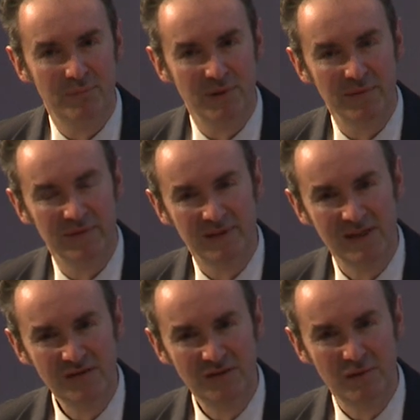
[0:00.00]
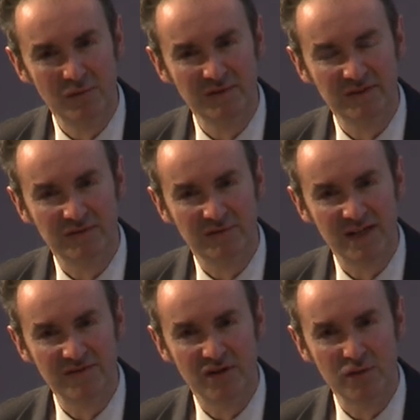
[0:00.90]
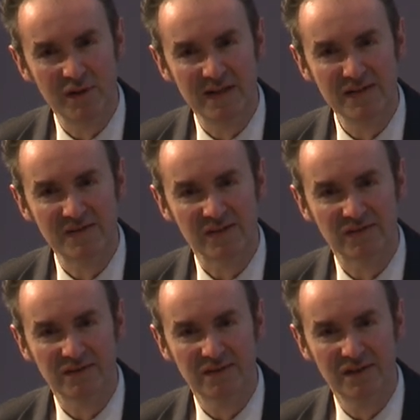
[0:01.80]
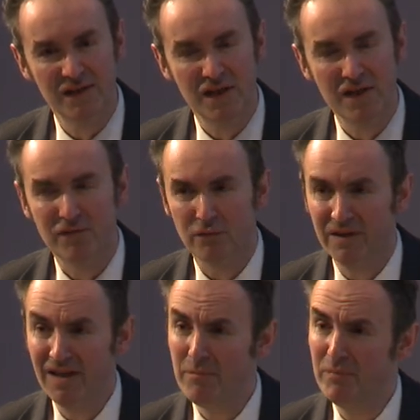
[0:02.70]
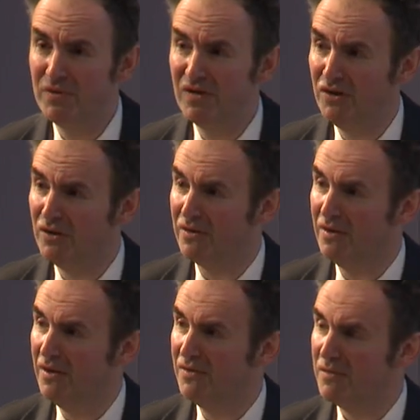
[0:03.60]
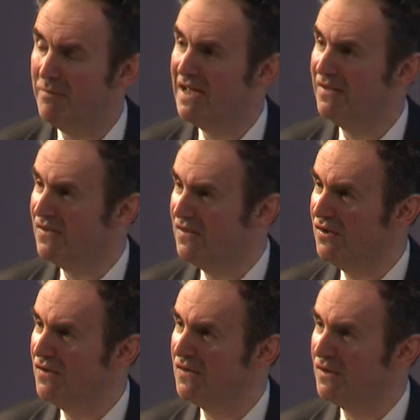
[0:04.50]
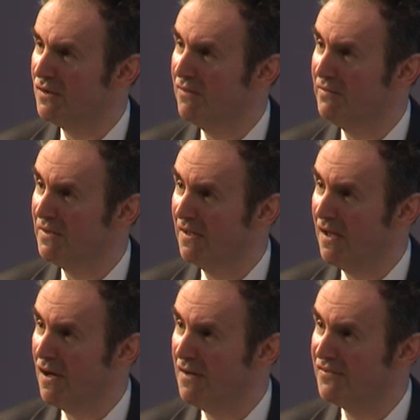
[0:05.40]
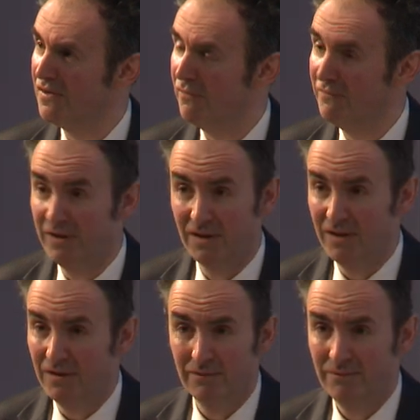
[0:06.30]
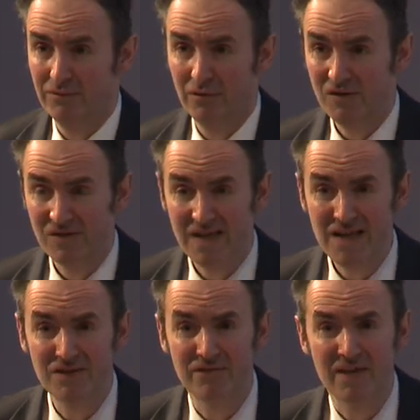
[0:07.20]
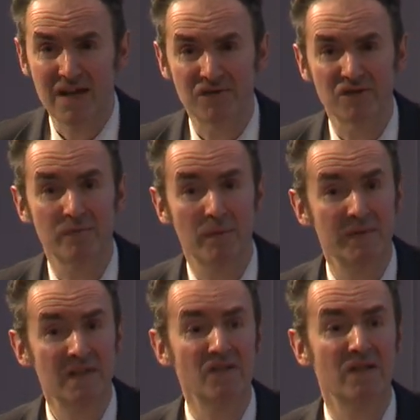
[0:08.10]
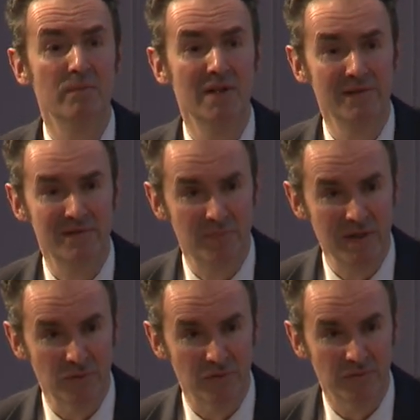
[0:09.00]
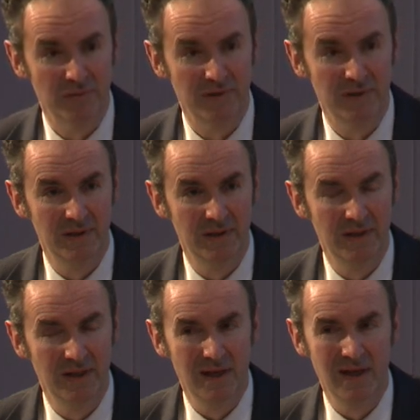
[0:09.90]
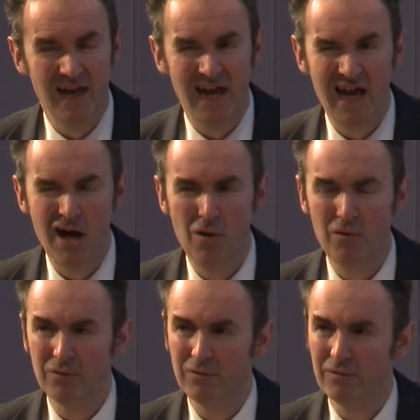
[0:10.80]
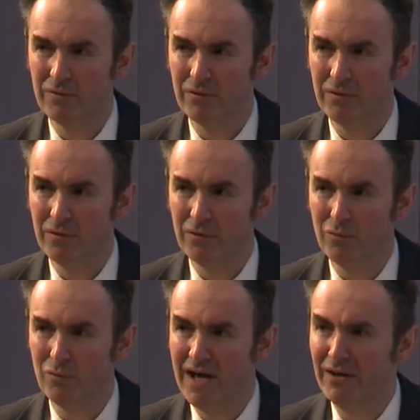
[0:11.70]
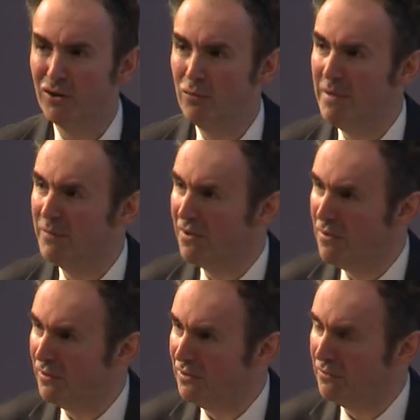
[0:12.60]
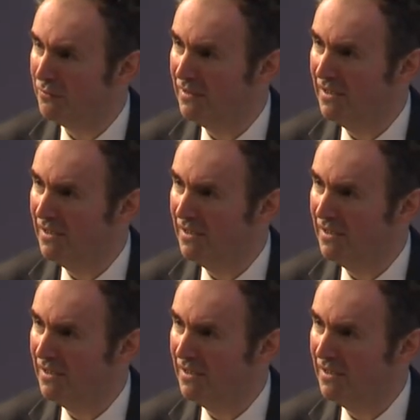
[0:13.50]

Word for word: But the issue I wanted to raise very quickly is this. If you're in that position to make decisions that govern the lives of not just tens of thousands, but potentially millions of people, how well equipped are you?